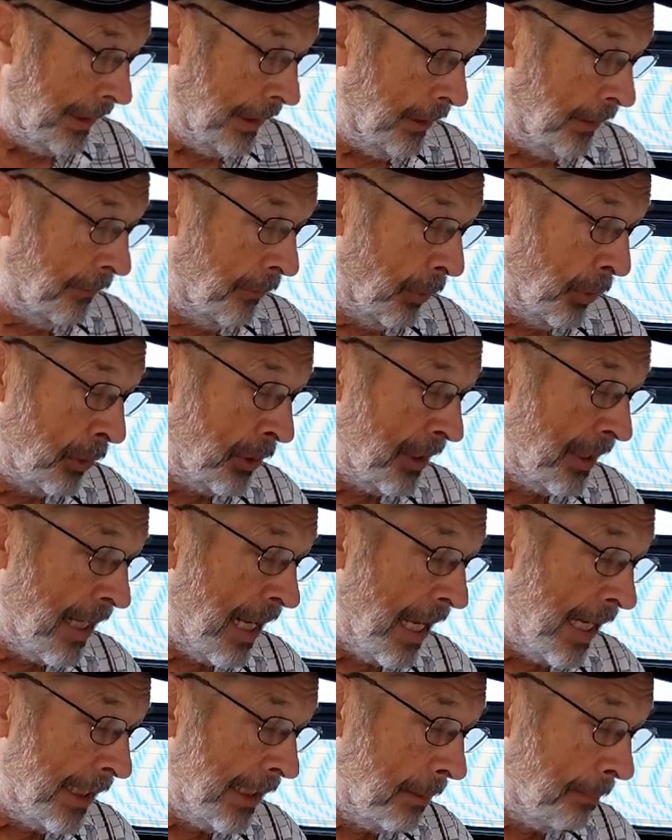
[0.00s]
inverter
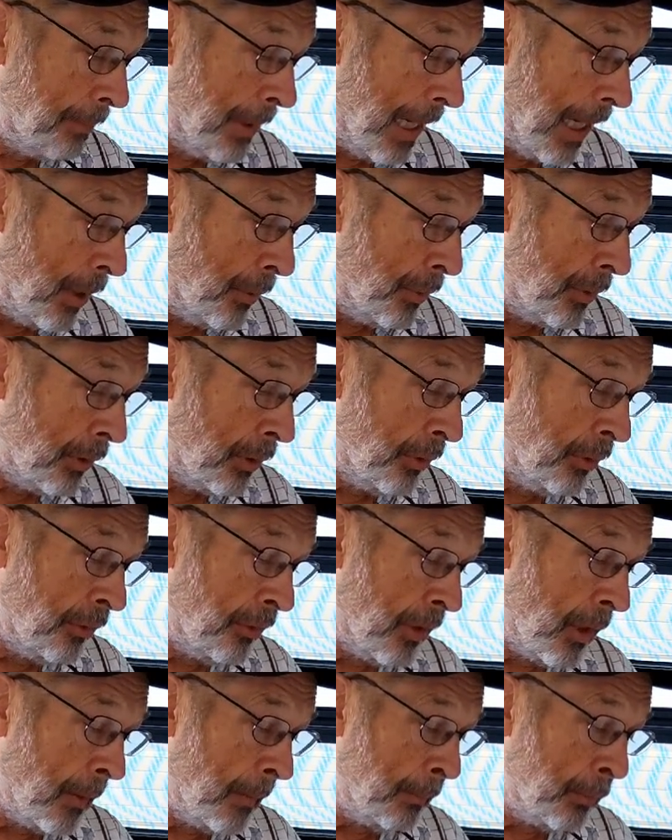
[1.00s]
idle power
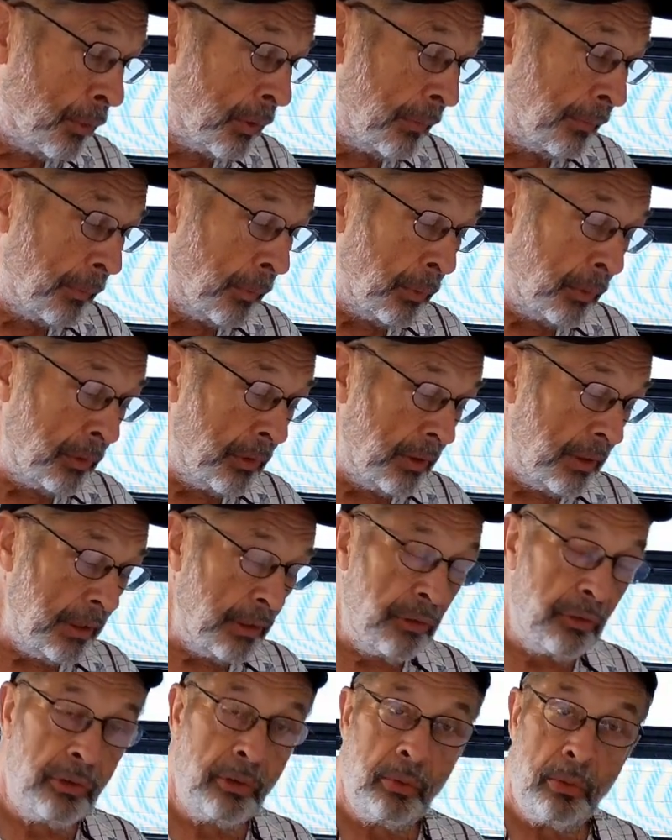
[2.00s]
consumption for the
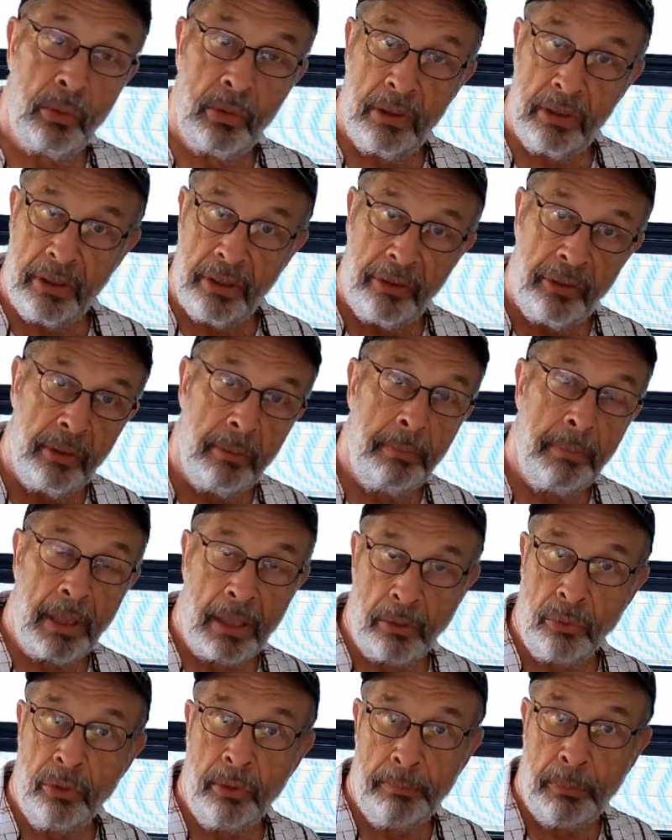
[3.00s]
rich solar is
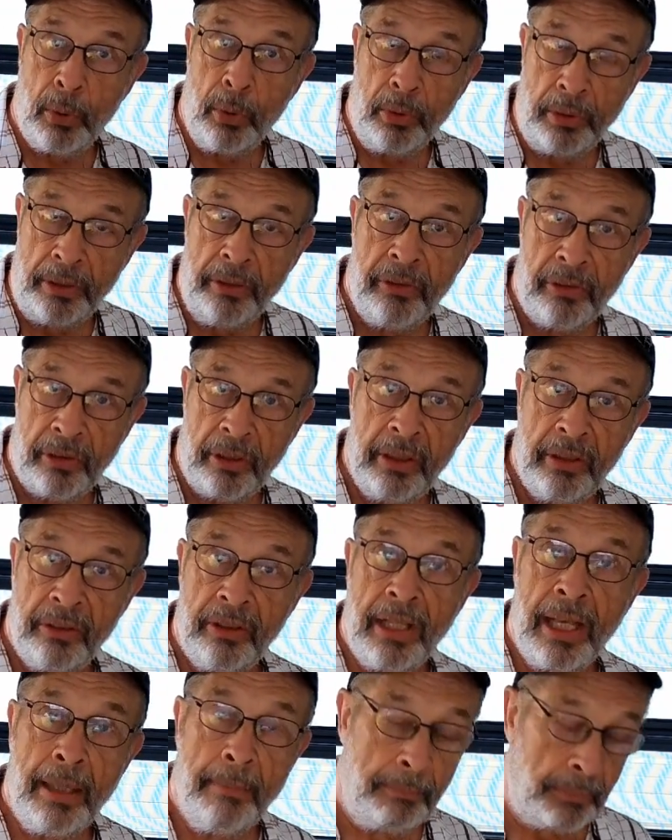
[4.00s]
about 0.6
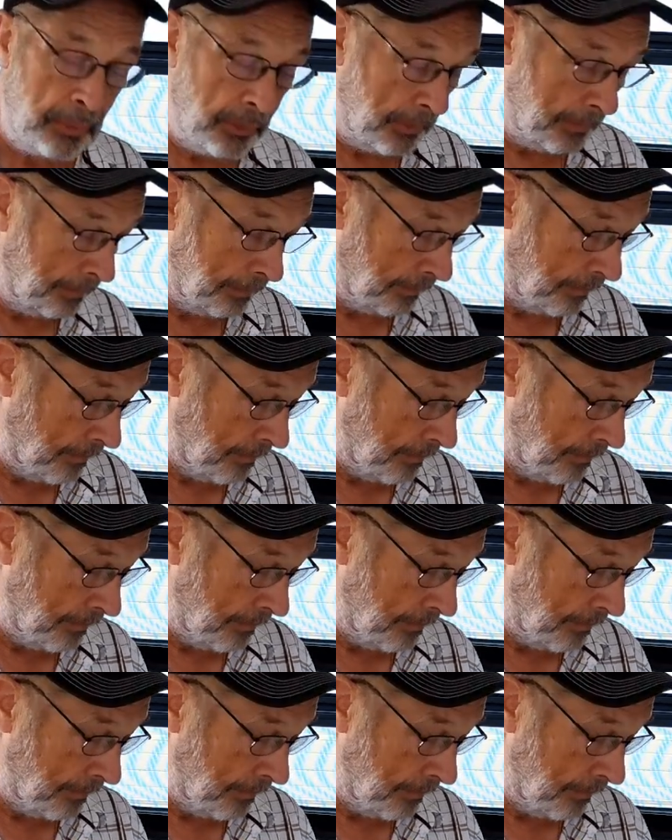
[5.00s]
amps.